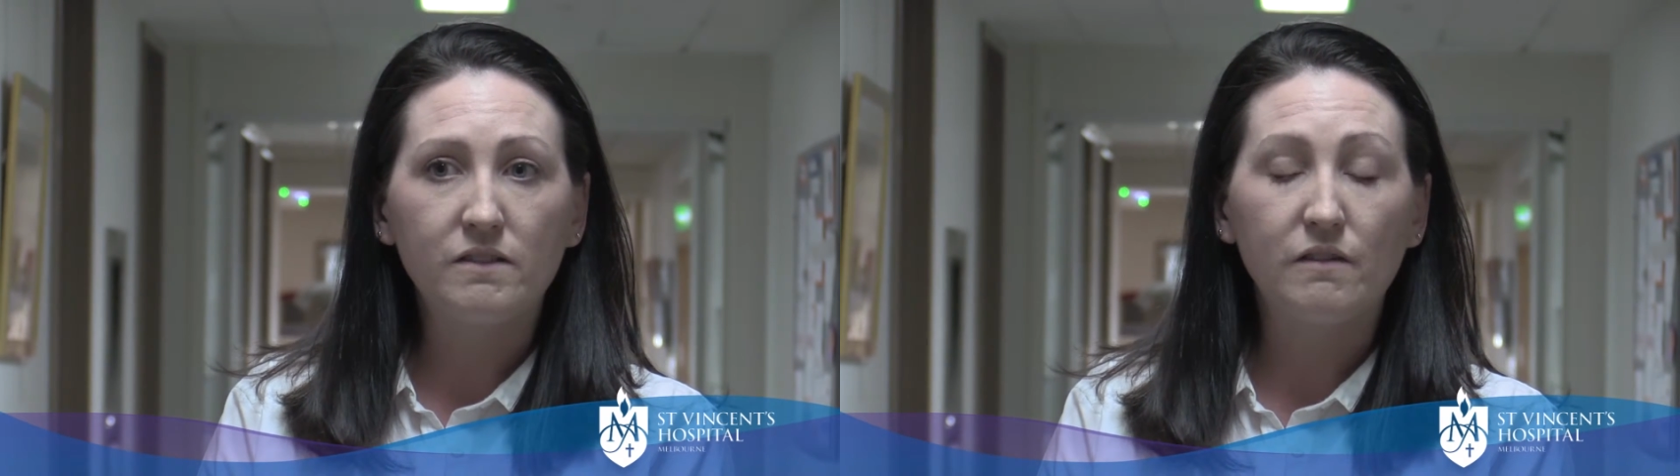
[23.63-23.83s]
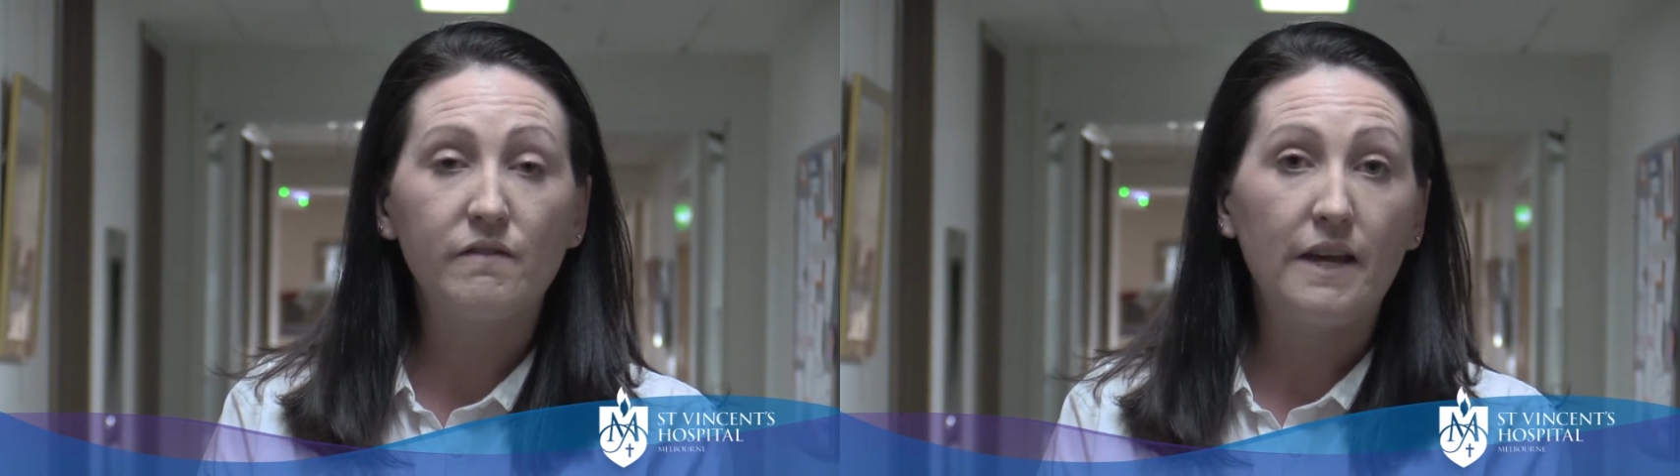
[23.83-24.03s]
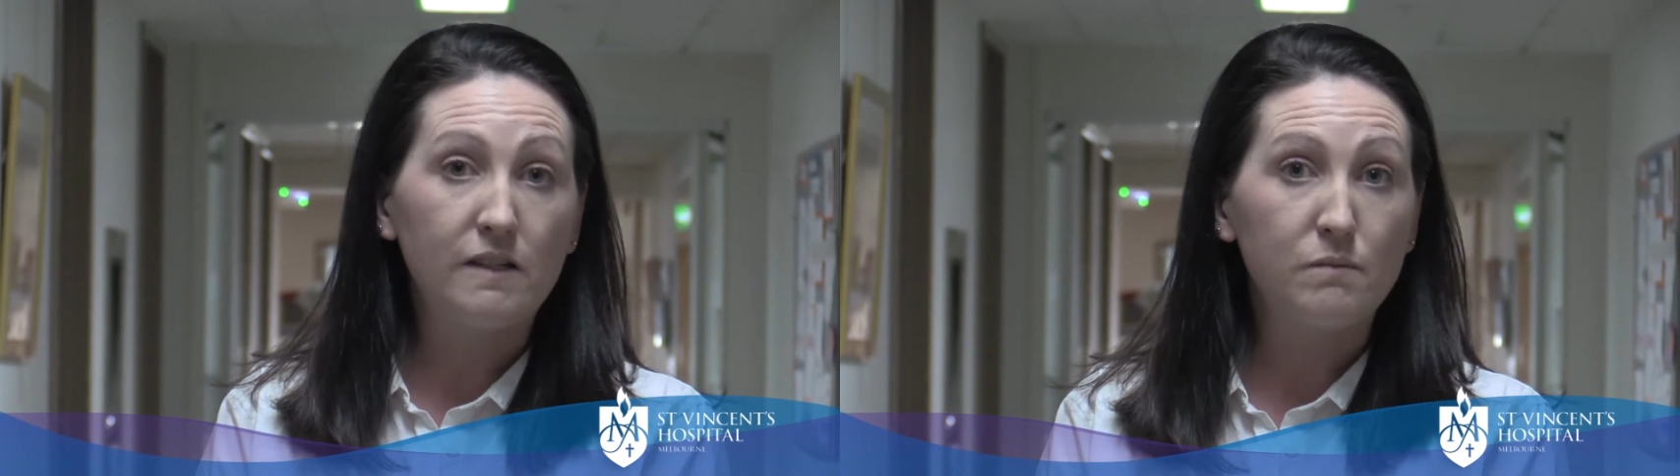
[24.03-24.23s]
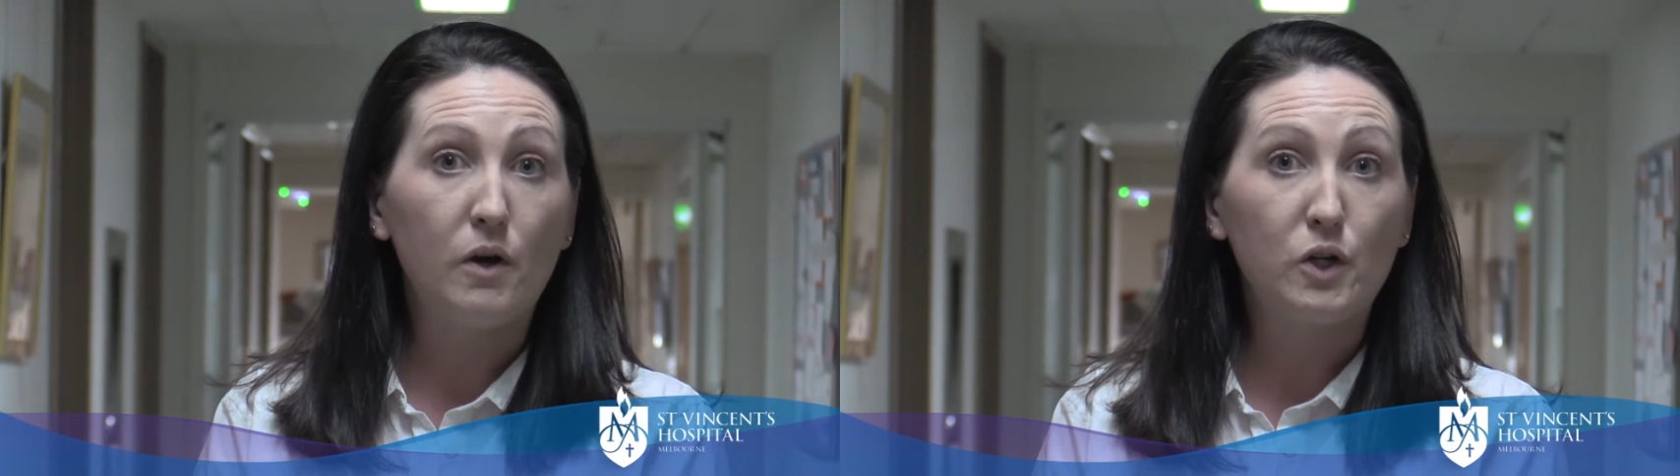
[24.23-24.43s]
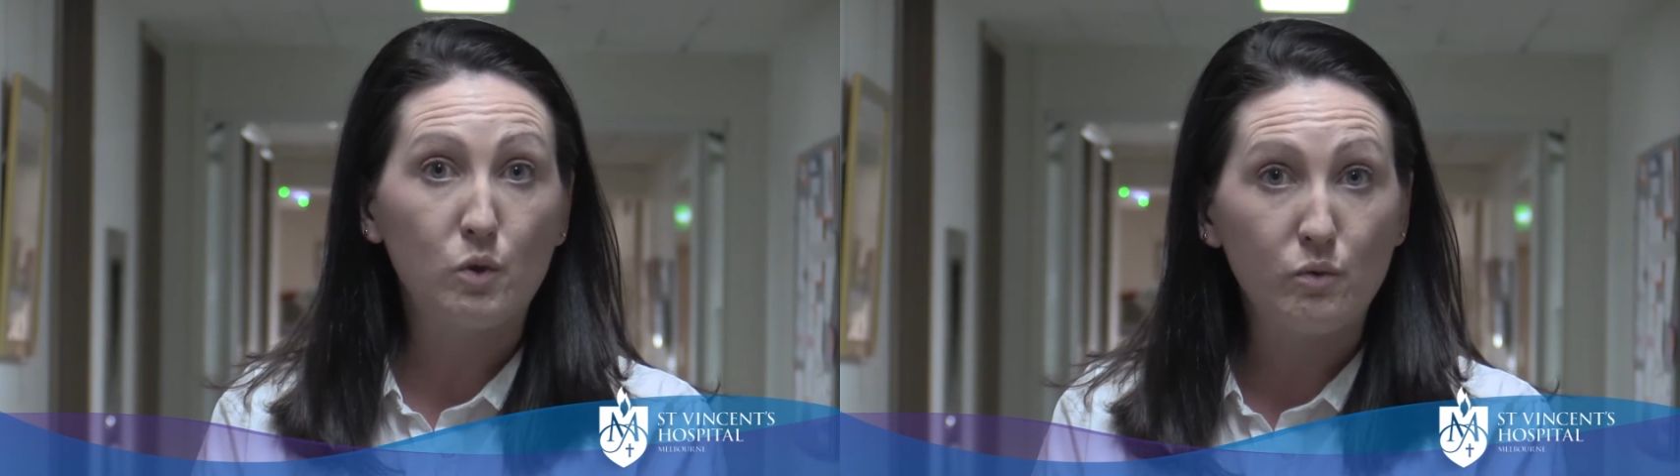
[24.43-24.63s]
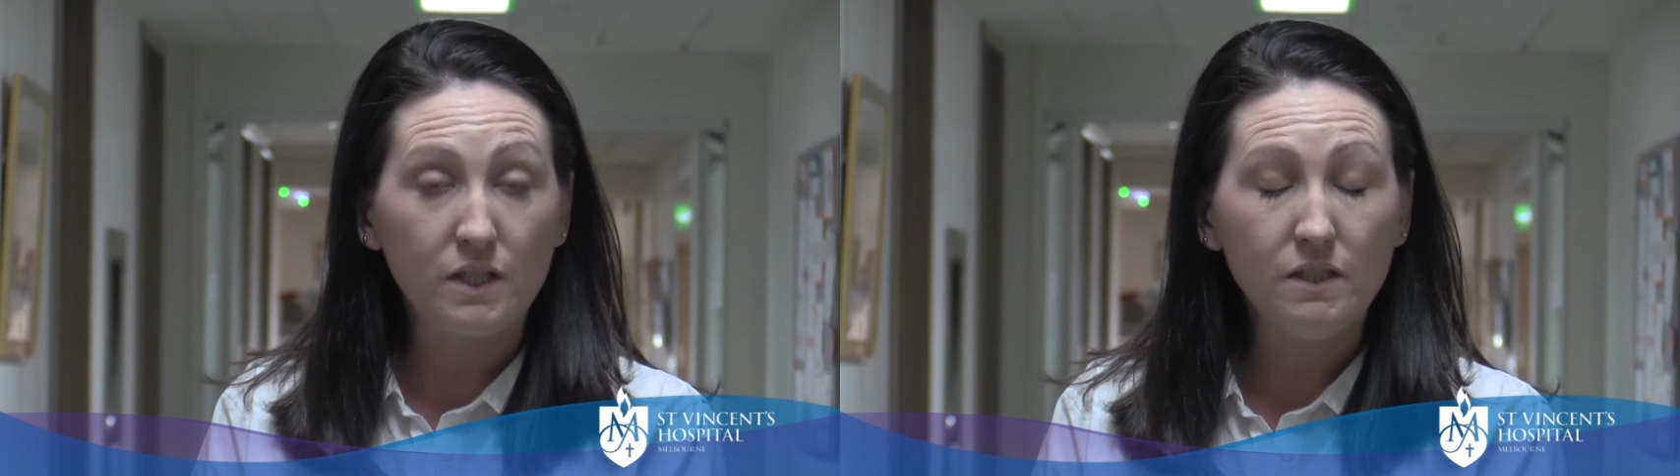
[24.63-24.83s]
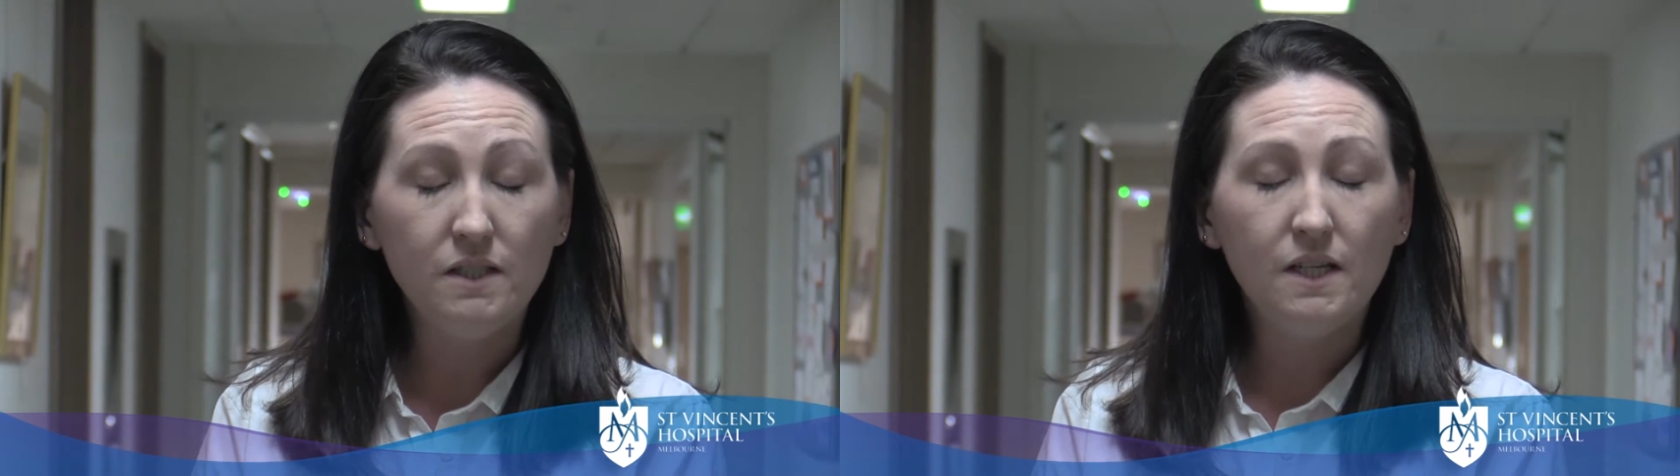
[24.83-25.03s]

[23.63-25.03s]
has advanced my career.